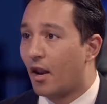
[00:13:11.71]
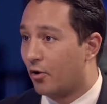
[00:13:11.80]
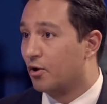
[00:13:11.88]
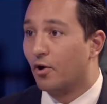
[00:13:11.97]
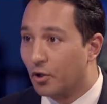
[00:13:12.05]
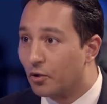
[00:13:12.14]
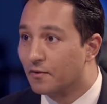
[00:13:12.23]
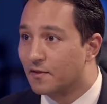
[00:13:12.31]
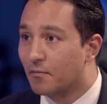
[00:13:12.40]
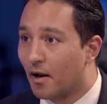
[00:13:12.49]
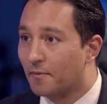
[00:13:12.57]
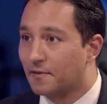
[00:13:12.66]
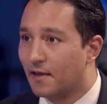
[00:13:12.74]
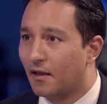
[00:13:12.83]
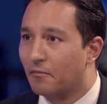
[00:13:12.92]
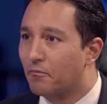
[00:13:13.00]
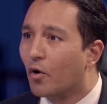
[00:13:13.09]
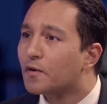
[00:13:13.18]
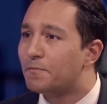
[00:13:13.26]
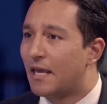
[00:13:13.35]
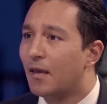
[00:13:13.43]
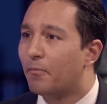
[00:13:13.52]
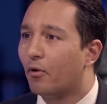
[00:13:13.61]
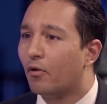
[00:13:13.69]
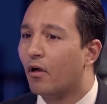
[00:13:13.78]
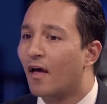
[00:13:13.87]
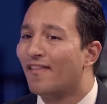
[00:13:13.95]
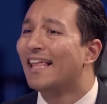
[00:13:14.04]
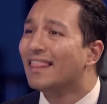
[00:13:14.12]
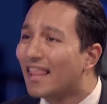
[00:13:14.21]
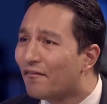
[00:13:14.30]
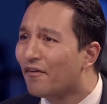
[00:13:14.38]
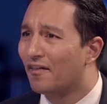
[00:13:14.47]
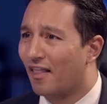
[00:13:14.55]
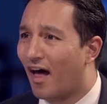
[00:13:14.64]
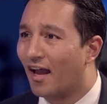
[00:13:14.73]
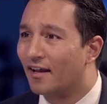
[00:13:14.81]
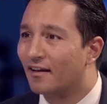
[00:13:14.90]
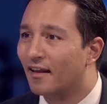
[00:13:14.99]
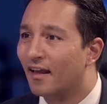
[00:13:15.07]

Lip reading: I know you don't use them, but I'm saying most people, they live online.